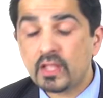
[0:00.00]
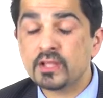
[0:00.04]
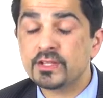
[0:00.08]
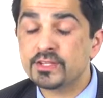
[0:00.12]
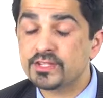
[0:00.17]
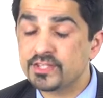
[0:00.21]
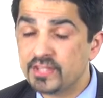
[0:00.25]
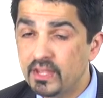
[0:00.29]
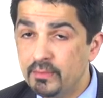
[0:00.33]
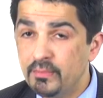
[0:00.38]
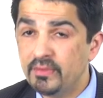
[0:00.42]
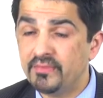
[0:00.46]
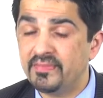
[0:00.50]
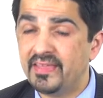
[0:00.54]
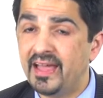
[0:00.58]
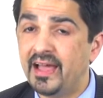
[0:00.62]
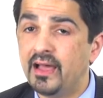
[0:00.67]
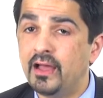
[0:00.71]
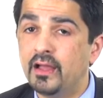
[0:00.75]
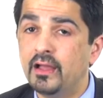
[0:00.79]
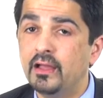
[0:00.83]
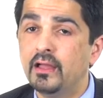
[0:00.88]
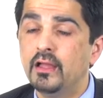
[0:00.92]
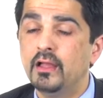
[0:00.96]
Some of
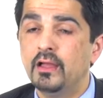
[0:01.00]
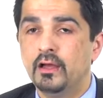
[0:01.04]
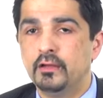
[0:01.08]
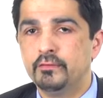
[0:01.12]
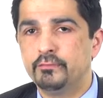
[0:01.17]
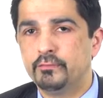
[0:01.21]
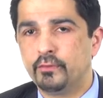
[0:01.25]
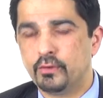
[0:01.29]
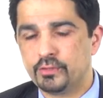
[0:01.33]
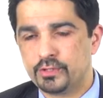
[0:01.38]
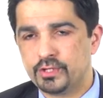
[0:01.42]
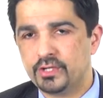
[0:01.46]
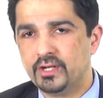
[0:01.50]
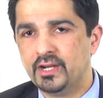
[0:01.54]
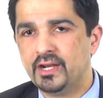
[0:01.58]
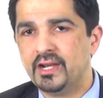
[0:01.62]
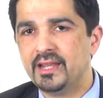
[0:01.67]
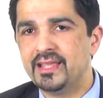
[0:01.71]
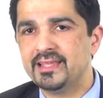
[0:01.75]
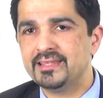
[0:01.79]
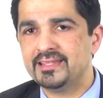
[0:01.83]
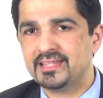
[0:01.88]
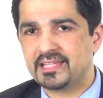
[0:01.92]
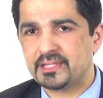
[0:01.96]
that,
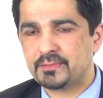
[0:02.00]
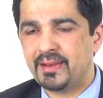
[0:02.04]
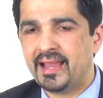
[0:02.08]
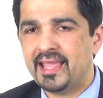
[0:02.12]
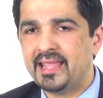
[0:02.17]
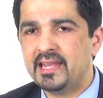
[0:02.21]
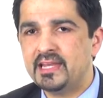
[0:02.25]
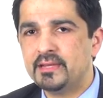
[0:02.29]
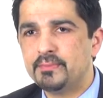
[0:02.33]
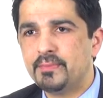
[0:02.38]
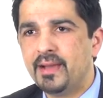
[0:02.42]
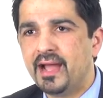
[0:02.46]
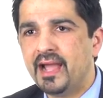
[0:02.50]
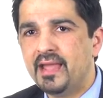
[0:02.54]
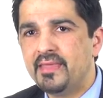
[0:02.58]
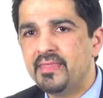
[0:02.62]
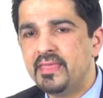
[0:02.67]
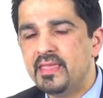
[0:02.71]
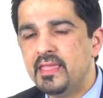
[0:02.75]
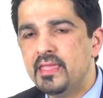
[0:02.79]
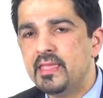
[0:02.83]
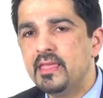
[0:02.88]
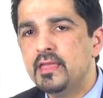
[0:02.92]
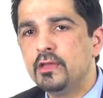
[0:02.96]
unfortunately, is explained by
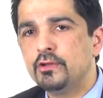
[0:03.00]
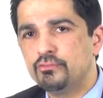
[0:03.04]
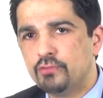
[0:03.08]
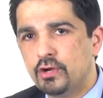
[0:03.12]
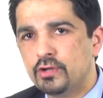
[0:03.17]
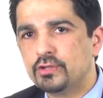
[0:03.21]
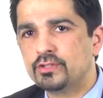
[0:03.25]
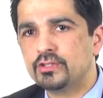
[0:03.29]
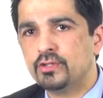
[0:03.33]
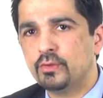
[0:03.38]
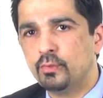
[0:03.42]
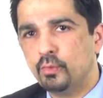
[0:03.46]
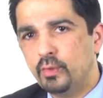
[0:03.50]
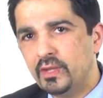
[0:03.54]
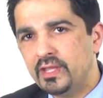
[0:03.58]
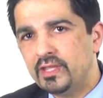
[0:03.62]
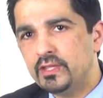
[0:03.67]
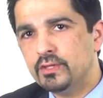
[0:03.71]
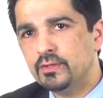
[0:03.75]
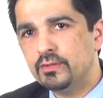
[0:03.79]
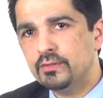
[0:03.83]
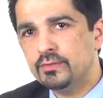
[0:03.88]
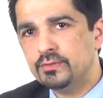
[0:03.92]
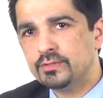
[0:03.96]
the drugs that we
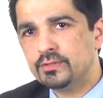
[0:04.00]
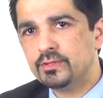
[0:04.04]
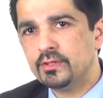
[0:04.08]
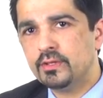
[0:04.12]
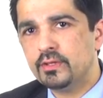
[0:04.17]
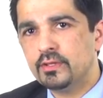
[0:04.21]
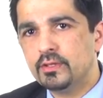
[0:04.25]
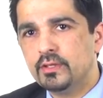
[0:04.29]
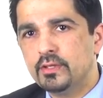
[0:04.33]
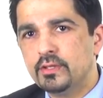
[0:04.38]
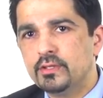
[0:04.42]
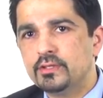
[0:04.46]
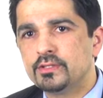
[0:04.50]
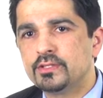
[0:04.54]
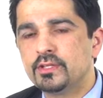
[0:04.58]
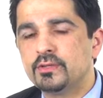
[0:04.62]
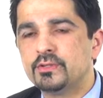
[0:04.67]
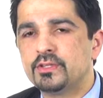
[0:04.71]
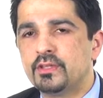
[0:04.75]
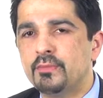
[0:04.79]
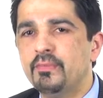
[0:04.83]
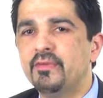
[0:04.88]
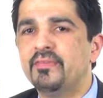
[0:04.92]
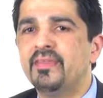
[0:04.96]
use. So
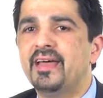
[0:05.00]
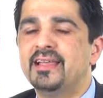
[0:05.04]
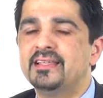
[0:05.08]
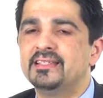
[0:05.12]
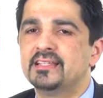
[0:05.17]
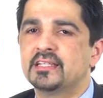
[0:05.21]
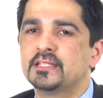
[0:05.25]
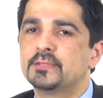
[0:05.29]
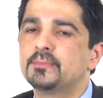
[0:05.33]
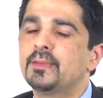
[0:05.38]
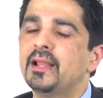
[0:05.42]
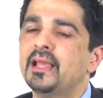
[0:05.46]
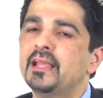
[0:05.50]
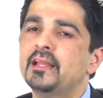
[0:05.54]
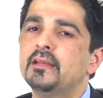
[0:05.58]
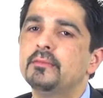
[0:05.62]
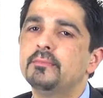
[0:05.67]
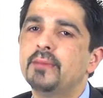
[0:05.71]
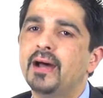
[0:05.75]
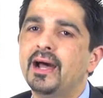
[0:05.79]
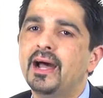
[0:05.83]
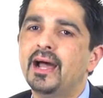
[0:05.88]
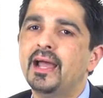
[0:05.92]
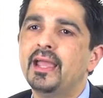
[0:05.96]
some of that is explained
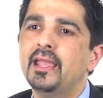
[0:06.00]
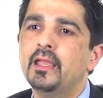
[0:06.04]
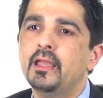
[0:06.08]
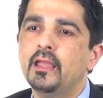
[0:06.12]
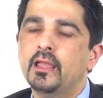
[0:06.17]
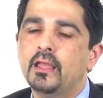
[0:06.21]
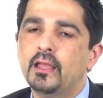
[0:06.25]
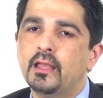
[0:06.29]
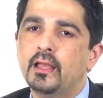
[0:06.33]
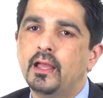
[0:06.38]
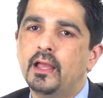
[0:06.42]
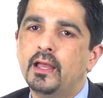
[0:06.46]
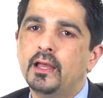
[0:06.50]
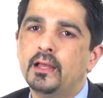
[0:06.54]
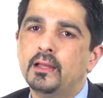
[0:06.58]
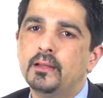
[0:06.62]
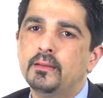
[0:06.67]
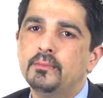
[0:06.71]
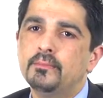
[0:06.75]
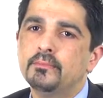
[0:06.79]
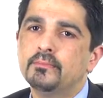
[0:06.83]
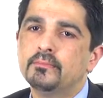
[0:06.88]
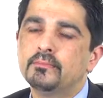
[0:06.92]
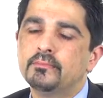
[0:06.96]
by,
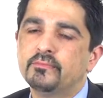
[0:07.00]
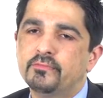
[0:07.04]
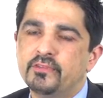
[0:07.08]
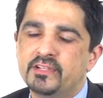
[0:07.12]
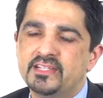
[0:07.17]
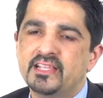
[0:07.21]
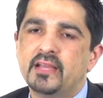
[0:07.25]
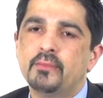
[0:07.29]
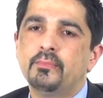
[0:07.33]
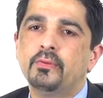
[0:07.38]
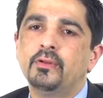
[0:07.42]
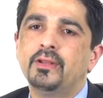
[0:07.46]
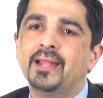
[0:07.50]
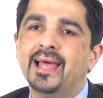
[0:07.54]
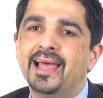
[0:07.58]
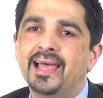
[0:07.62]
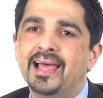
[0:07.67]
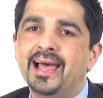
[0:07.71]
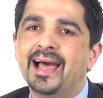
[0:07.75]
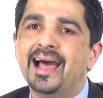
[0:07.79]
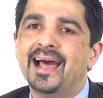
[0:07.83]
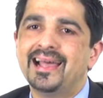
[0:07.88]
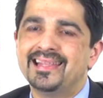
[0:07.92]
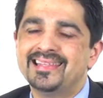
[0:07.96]
for example,
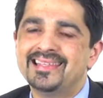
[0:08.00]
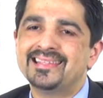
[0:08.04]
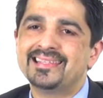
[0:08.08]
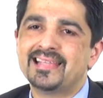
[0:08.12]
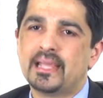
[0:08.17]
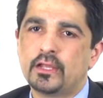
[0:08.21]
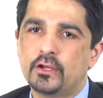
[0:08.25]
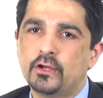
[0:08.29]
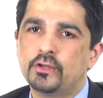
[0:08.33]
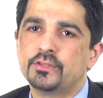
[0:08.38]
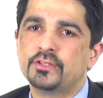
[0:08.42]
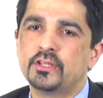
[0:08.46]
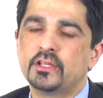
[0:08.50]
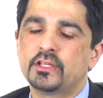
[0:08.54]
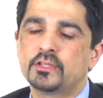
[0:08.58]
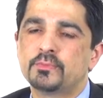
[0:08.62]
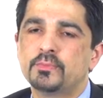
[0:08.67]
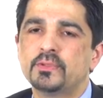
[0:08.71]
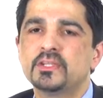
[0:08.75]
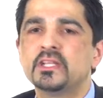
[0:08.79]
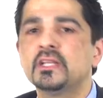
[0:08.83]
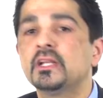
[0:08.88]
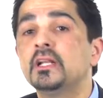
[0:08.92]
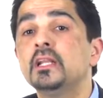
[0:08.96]
antipsychotics,
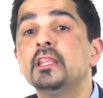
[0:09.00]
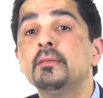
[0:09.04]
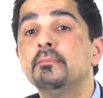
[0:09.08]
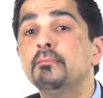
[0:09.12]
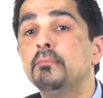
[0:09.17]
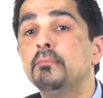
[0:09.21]
particularly the